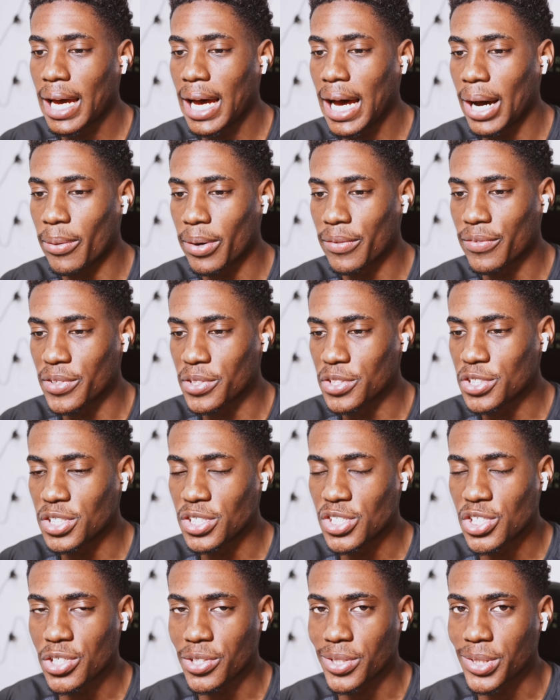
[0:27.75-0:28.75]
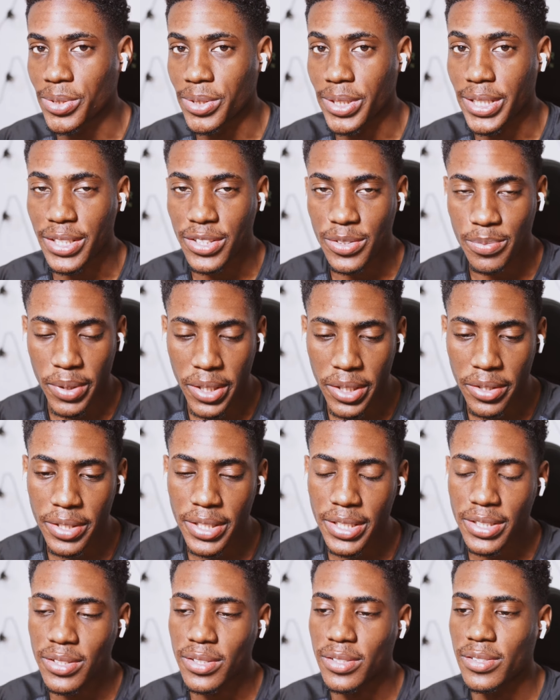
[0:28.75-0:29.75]
However, she's sharing her
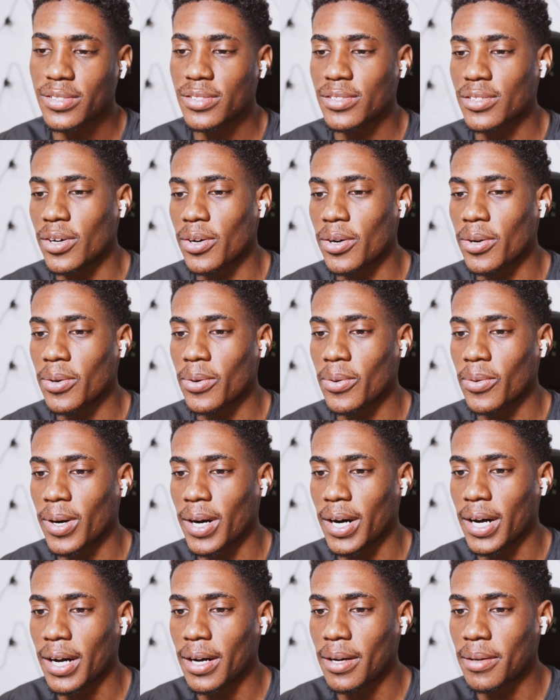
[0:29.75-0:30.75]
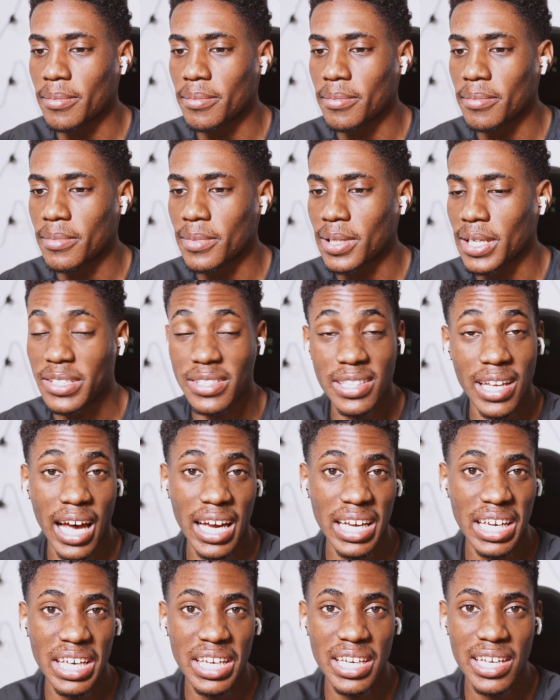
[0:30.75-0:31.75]
experience, so um, let's
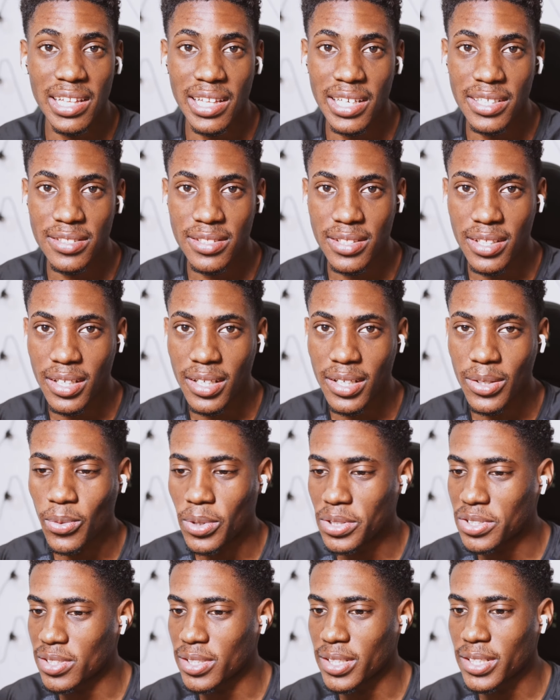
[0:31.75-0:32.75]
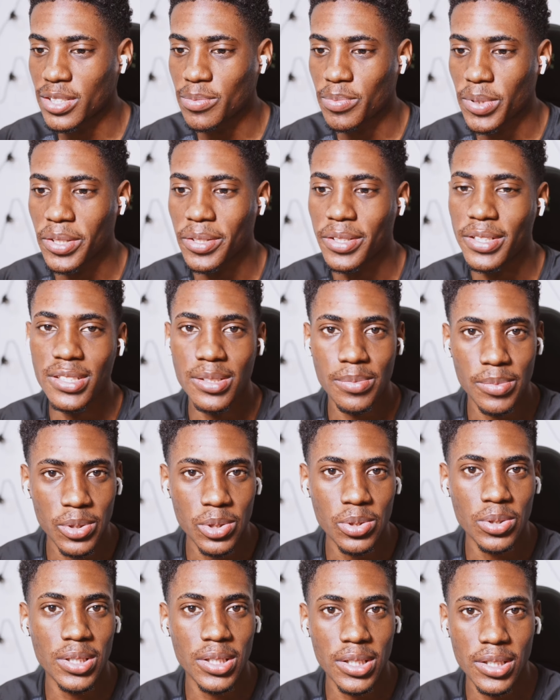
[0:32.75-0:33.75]
lock in and let's see what's the experience
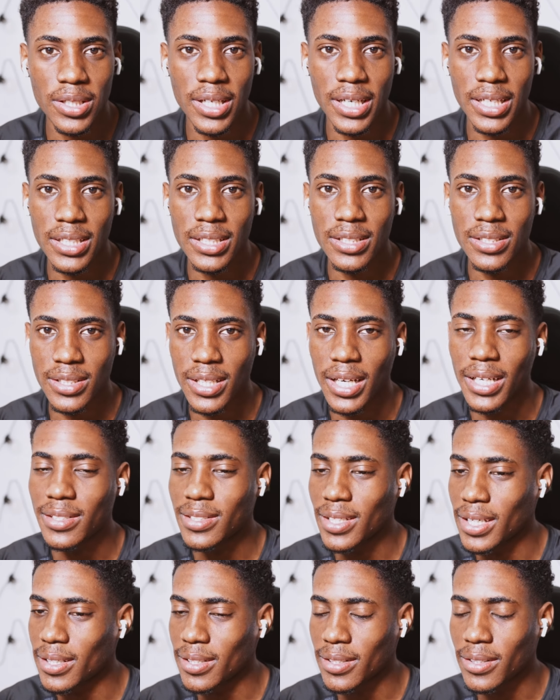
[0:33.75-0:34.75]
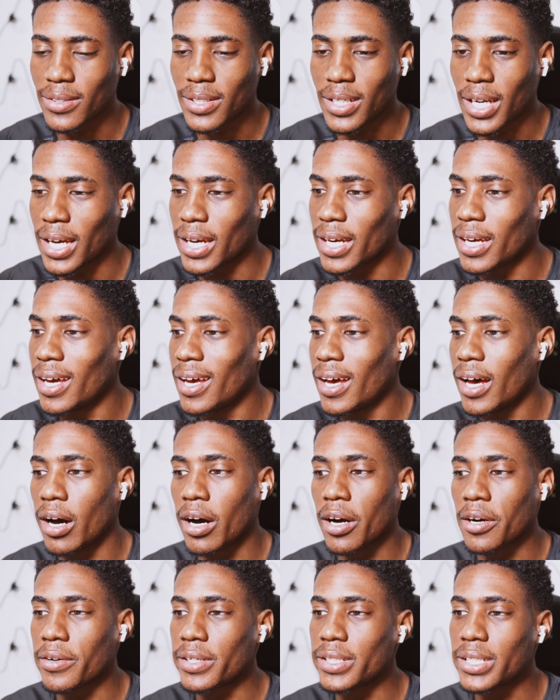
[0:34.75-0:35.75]
between the United States and the U K. I
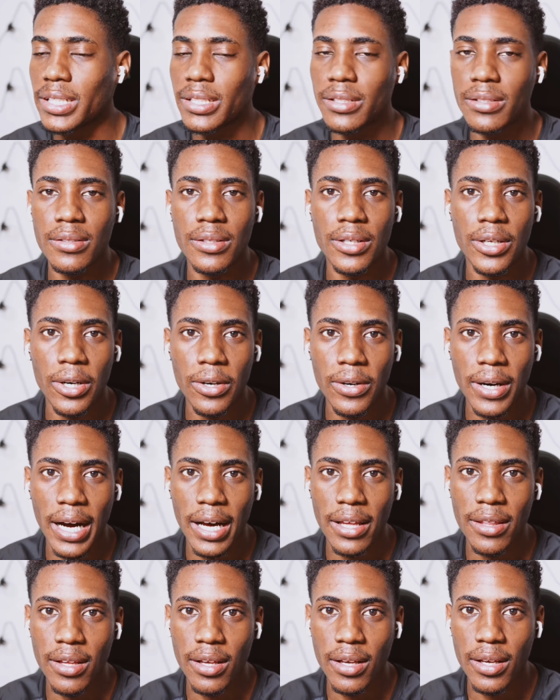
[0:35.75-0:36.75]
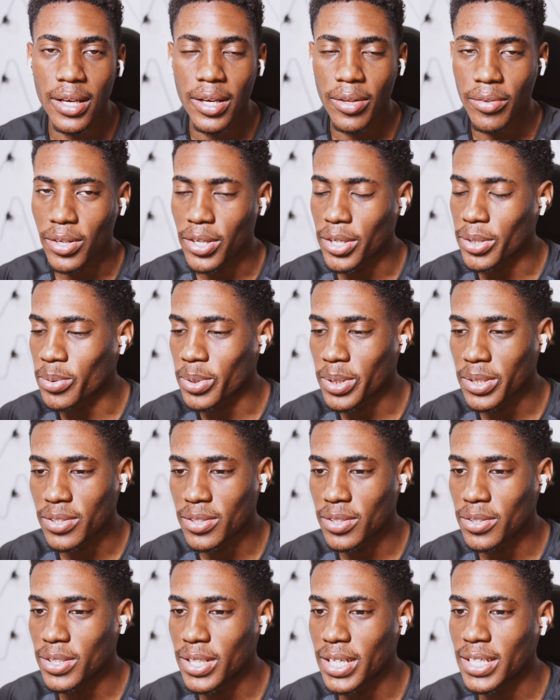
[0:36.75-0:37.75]
already know how the healthcare works
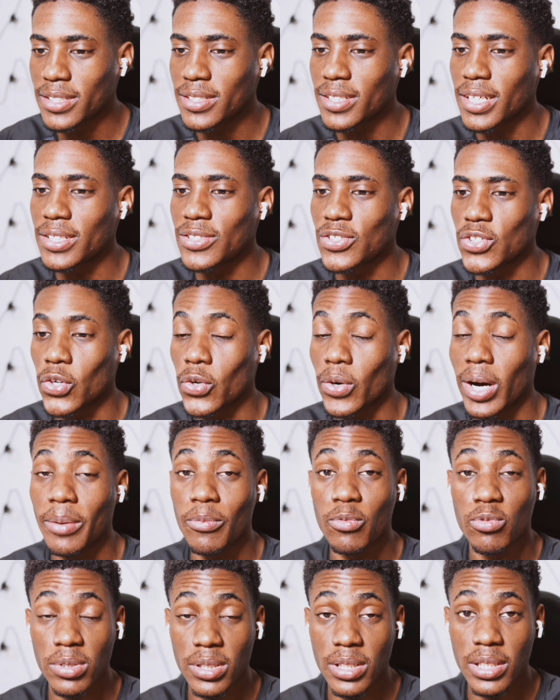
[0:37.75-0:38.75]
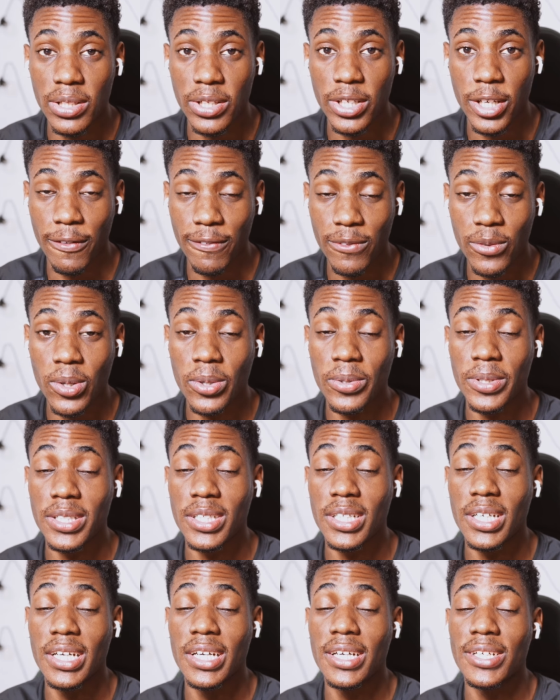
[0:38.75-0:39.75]
in the United States, so I'm really looking forward
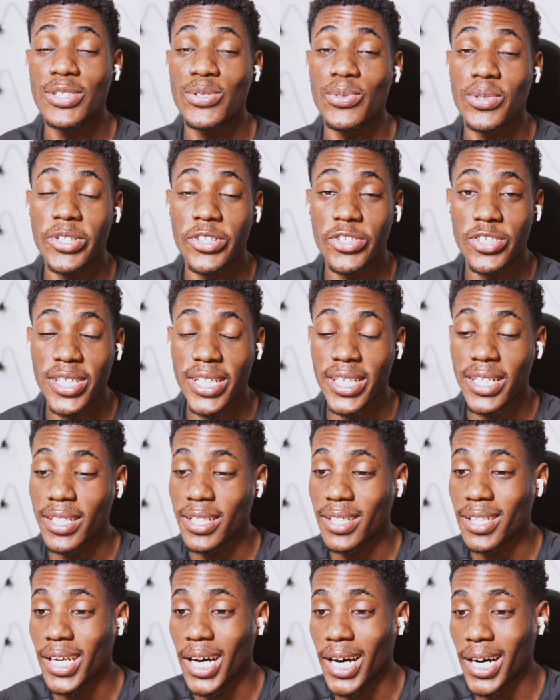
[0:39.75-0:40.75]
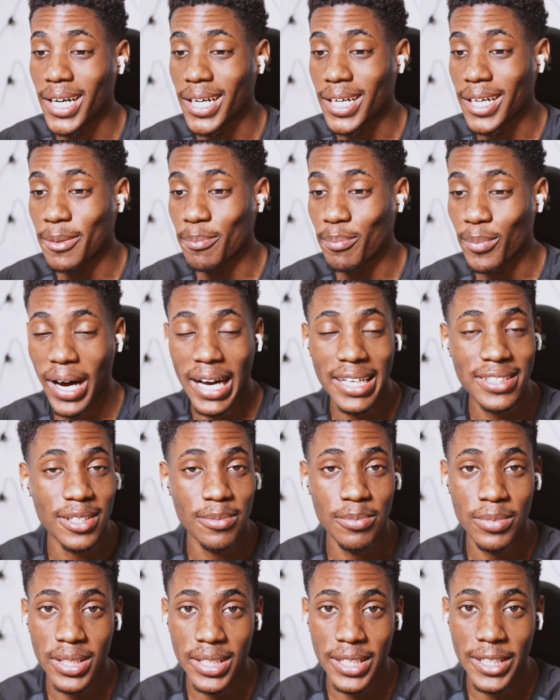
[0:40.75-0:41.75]
to understanding um,
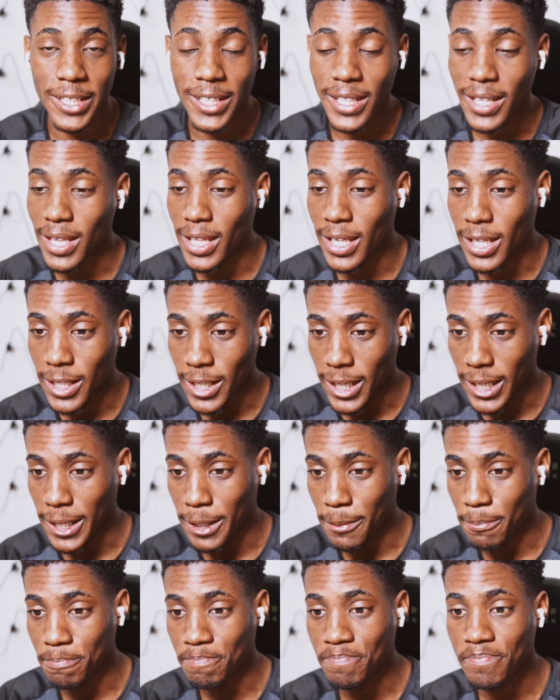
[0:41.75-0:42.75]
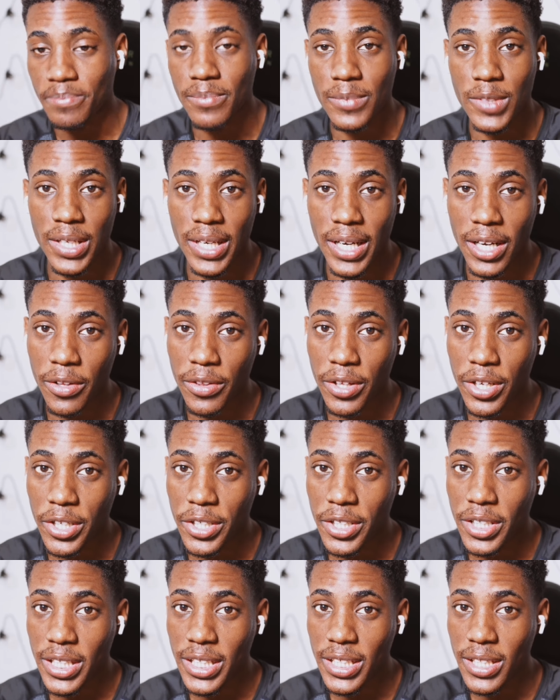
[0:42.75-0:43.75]
possibly the um,
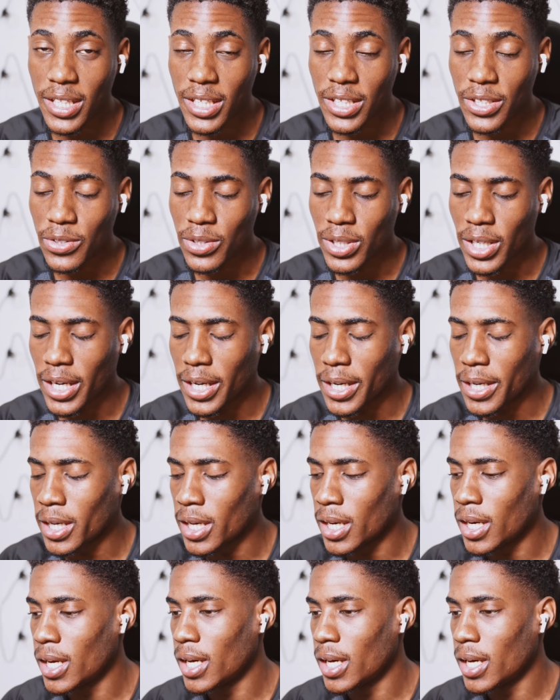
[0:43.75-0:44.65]
healthcare in the U K,